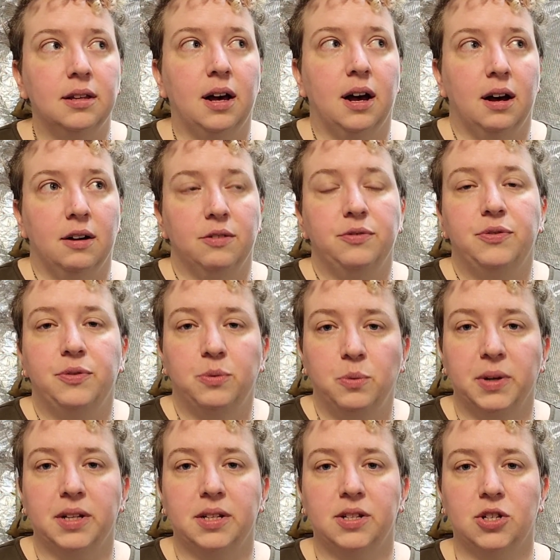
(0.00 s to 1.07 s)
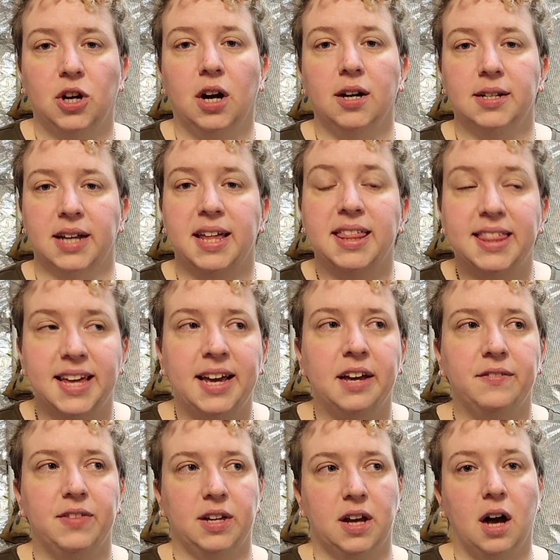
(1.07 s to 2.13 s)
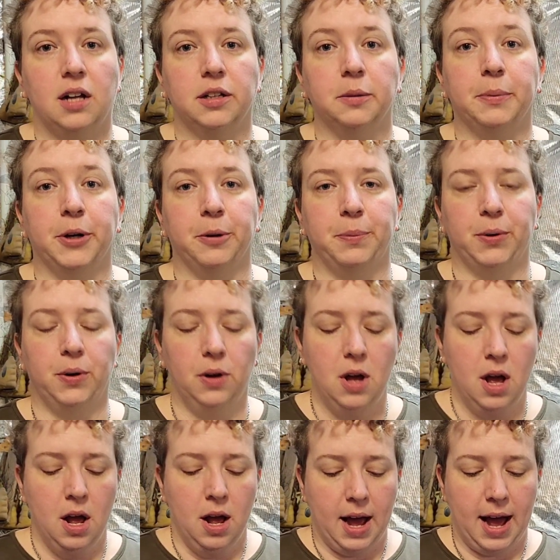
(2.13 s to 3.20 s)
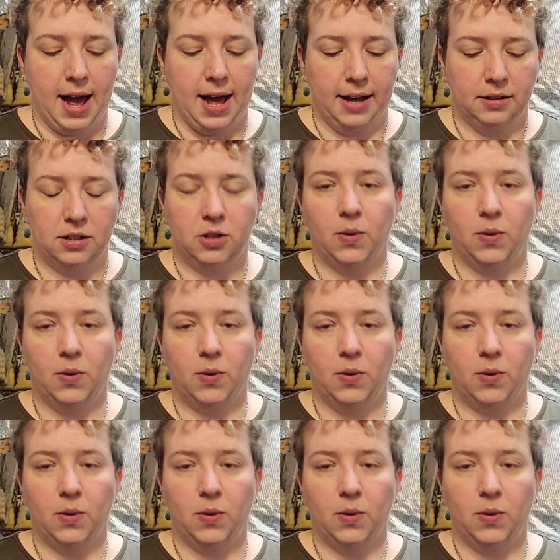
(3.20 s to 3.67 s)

of with stars, I think of the color purple. And